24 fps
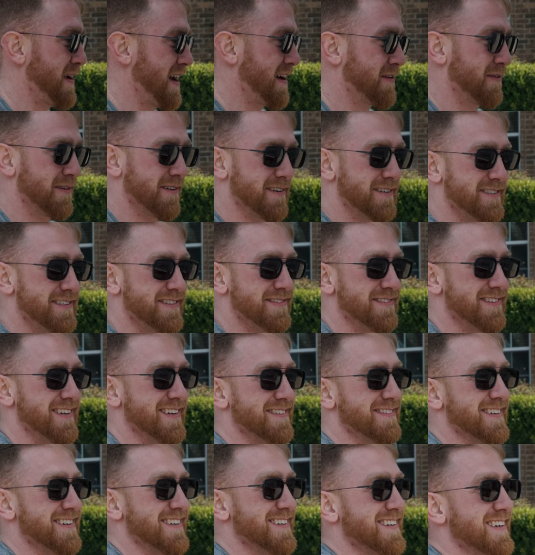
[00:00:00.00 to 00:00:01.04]
backwards,
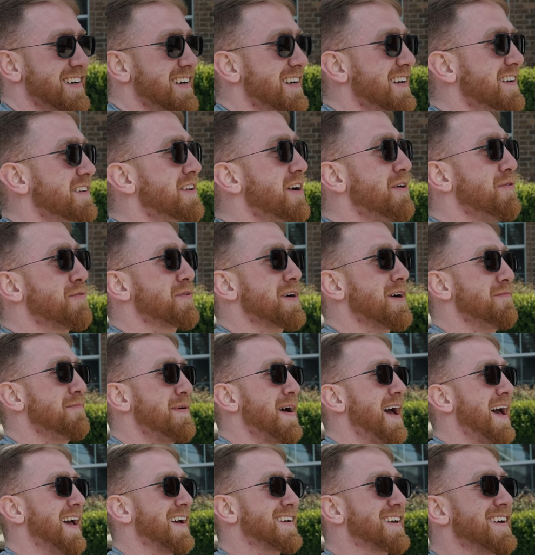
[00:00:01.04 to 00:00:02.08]
whatever. No, come
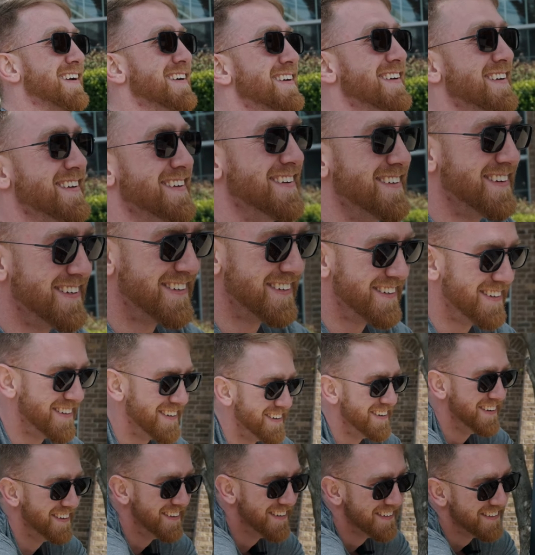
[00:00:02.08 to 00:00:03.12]
back. So I talk about
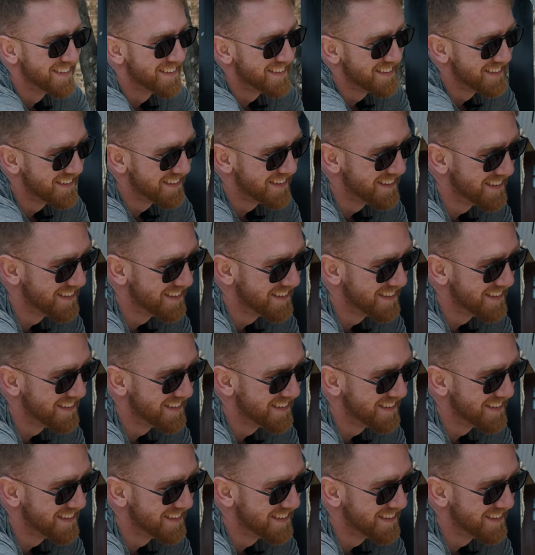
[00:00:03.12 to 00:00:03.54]
my business a